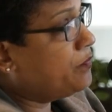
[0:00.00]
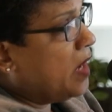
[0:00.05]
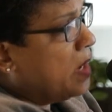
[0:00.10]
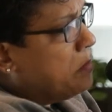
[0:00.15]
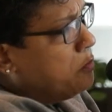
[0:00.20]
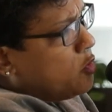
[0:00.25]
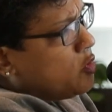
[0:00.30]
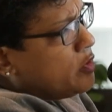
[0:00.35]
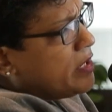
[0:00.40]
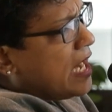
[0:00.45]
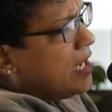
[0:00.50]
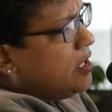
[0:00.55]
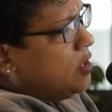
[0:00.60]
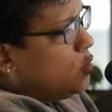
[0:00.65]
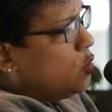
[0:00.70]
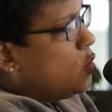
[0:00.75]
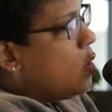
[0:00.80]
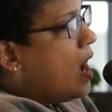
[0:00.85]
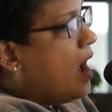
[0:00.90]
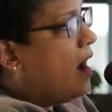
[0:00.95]
more than
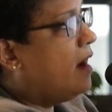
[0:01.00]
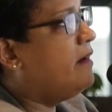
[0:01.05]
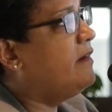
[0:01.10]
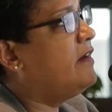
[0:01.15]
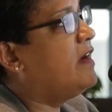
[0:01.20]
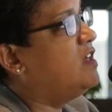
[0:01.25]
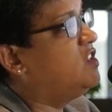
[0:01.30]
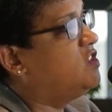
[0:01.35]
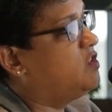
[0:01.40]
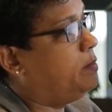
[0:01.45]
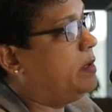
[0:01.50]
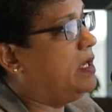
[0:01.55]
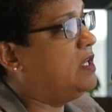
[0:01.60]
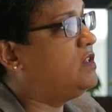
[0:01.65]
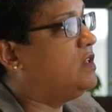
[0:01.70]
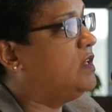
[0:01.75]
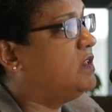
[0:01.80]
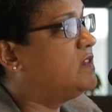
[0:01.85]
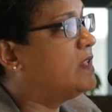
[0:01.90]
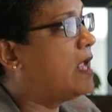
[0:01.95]
200
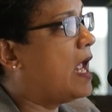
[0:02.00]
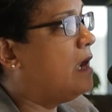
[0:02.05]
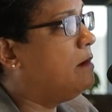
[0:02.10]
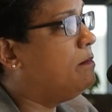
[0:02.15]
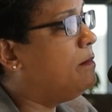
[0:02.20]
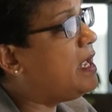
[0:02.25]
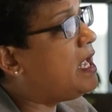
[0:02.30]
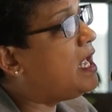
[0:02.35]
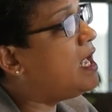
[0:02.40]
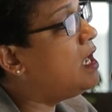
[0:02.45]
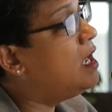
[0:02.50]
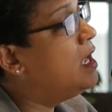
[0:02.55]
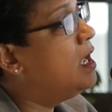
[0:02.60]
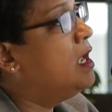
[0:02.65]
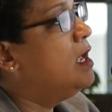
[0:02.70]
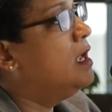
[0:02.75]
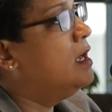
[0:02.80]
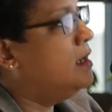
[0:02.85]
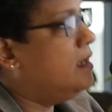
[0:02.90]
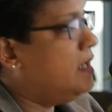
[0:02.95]
species can be
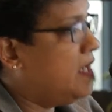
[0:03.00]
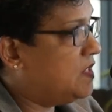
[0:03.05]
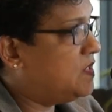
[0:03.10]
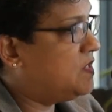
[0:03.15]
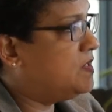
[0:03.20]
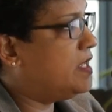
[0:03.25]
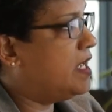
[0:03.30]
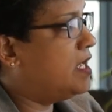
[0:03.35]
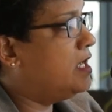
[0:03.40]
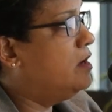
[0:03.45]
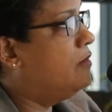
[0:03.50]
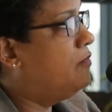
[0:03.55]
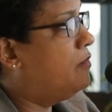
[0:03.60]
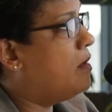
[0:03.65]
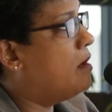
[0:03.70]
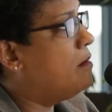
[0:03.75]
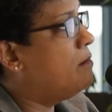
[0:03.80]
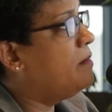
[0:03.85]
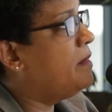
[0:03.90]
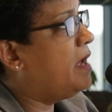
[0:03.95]
listed
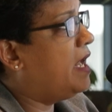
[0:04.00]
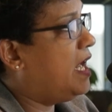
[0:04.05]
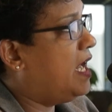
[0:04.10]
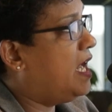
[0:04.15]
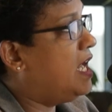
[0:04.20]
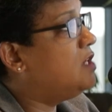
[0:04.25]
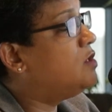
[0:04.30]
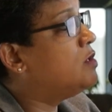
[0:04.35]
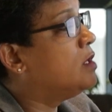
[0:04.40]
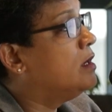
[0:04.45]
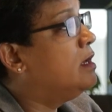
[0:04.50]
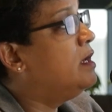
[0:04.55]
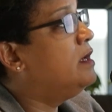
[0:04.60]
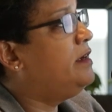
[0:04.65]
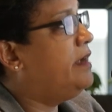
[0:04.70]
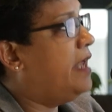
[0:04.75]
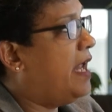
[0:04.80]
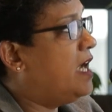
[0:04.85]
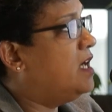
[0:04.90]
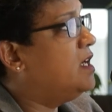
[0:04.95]
from each
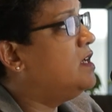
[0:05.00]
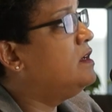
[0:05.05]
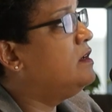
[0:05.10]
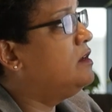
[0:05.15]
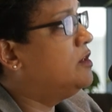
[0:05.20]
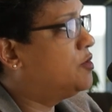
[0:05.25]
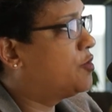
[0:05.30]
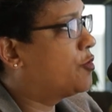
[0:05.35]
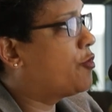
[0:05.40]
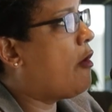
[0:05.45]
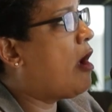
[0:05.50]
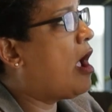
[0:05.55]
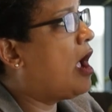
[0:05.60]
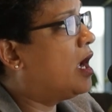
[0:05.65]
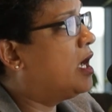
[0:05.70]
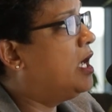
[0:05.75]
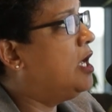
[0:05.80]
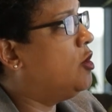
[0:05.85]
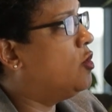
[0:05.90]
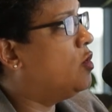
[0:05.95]
10 square
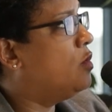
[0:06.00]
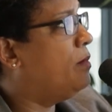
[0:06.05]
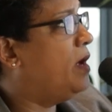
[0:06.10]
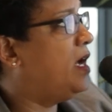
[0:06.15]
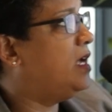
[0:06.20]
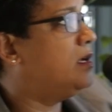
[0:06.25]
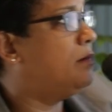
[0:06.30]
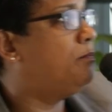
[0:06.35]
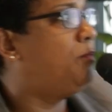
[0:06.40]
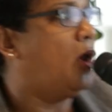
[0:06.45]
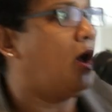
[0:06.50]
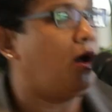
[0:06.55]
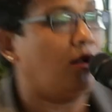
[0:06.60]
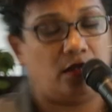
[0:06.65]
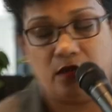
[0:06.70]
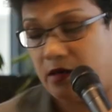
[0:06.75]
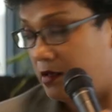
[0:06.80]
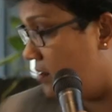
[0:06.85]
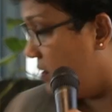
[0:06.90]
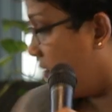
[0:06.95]
kilometer
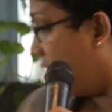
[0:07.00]
plot.